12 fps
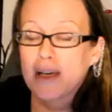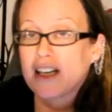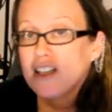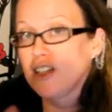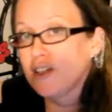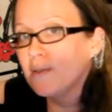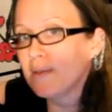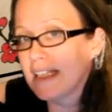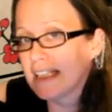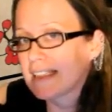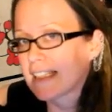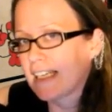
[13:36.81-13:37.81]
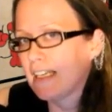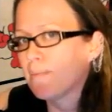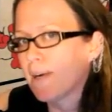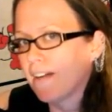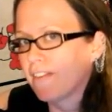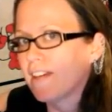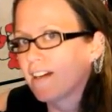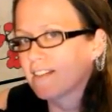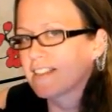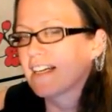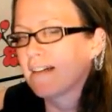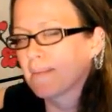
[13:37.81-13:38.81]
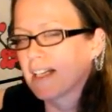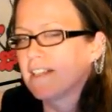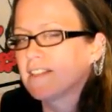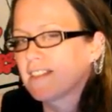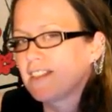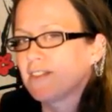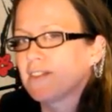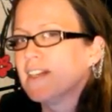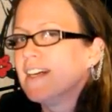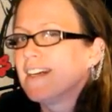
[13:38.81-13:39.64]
and you need to keep on their timelines too,